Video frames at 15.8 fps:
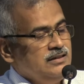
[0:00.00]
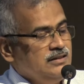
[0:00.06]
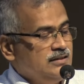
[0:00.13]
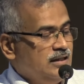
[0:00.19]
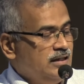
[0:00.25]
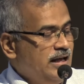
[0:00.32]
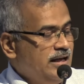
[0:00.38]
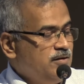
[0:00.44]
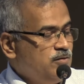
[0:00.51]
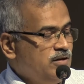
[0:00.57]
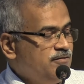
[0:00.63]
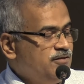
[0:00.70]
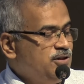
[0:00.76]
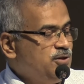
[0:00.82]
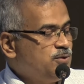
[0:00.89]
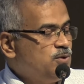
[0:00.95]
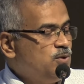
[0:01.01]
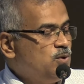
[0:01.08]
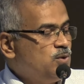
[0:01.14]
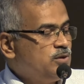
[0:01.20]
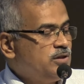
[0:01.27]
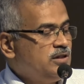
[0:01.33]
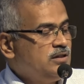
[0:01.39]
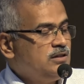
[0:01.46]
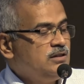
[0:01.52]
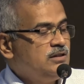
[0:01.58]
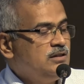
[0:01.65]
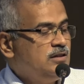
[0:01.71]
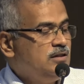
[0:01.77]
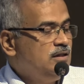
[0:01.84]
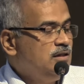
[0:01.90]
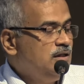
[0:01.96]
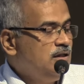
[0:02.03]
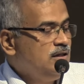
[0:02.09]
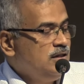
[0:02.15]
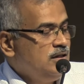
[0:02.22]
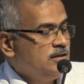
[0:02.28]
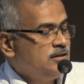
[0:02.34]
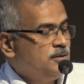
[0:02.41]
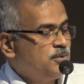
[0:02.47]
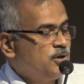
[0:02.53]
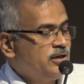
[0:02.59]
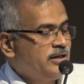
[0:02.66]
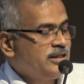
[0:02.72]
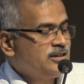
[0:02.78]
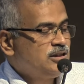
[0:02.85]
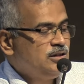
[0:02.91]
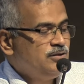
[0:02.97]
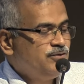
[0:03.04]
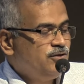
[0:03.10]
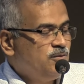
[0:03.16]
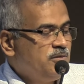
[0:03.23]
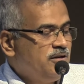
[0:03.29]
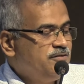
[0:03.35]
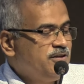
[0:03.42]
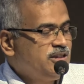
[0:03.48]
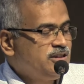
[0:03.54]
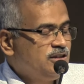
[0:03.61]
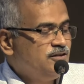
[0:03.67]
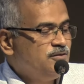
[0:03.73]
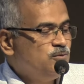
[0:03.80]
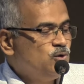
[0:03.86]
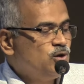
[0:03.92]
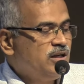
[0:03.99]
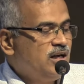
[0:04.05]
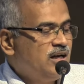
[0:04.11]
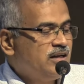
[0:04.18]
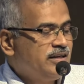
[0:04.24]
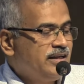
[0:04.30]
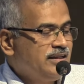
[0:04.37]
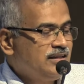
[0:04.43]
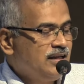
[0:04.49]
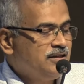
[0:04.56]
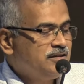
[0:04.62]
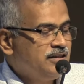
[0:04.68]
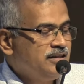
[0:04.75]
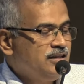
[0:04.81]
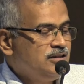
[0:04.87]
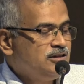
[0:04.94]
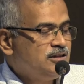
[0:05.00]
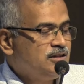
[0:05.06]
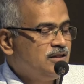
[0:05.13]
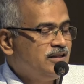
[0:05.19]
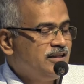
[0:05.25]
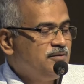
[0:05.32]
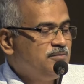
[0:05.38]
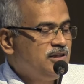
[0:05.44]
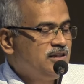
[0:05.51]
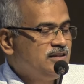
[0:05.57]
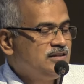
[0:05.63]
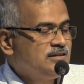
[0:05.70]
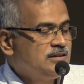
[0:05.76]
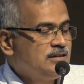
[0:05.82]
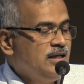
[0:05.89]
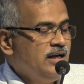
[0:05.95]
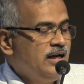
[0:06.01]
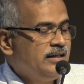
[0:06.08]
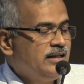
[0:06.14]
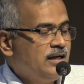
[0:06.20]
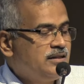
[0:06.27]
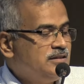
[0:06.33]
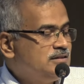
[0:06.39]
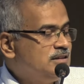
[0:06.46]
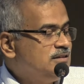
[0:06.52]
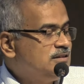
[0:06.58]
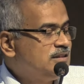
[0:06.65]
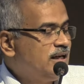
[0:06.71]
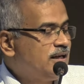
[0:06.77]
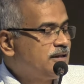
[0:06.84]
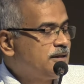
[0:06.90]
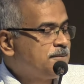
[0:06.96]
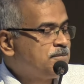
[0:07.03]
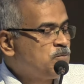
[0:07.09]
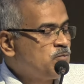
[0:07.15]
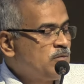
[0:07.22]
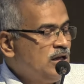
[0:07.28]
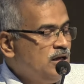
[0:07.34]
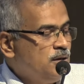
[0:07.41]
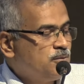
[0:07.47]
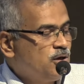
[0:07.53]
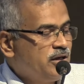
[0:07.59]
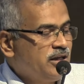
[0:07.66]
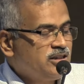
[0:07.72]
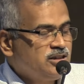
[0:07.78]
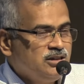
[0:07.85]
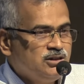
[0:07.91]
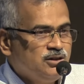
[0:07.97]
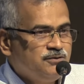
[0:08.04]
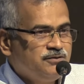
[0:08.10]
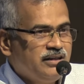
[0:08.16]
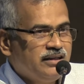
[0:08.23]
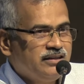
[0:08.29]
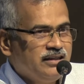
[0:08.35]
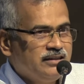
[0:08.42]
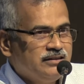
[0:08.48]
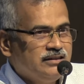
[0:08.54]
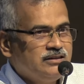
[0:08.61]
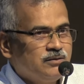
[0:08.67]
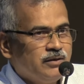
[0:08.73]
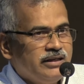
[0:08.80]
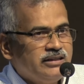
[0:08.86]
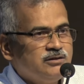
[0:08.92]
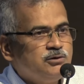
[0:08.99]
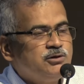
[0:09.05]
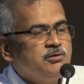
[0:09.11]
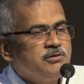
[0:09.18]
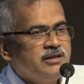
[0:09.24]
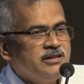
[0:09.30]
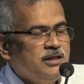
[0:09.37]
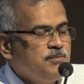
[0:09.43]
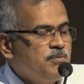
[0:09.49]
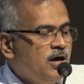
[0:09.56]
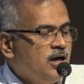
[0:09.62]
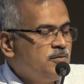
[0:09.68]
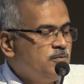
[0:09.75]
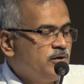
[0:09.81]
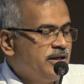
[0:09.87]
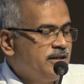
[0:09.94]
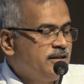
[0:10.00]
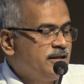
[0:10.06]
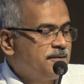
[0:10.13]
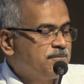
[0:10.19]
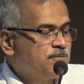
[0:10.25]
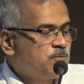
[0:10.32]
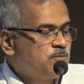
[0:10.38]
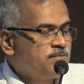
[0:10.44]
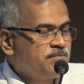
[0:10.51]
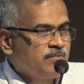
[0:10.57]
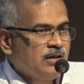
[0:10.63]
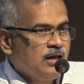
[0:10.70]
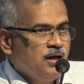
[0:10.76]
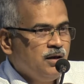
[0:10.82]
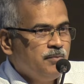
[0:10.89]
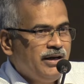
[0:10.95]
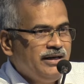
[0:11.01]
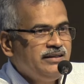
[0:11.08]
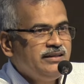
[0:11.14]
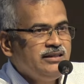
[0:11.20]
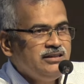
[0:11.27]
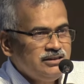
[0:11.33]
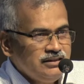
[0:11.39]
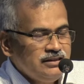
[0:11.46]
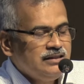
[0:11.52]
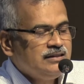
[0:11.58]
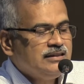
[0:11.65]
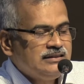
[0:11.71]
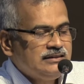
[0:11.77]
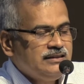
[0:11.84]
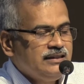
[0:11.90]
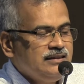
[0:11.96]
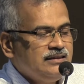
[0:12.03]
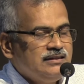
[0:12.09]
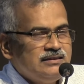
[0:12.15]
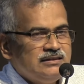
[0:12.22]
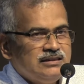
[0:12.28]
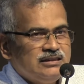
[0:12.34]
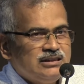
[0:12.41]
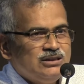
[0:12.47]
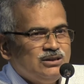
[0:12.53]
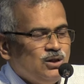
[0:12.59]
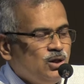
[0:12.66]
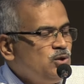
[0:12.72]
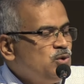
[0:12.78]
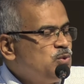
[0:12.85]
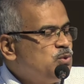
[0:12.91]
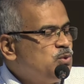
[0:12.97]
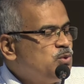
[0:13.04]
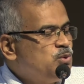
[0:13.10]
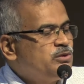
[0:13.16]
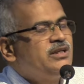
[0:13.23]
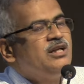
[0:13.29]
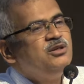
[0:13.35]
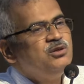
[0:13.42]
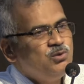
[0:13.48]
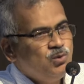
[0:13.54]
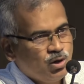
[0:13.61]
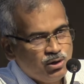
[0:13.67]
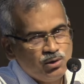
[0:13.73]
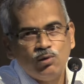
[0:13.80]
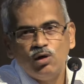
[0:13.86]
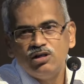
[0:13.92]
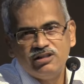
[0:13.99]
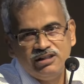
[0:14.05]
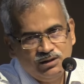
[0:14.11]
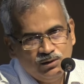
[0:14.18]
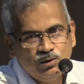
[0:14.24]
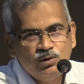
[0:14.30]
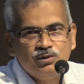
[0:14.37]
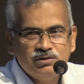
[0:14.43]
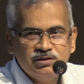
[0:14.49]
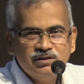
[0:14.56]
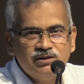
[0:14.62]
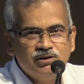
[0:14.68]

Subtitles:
the Land Revenue Code, the Protection from Eviction of Munkar Act, Agricultural Laborers and Artisans Act, protections of tenants' rights, which were really path-breaking. My intention in listing this is not to tell you what you already know,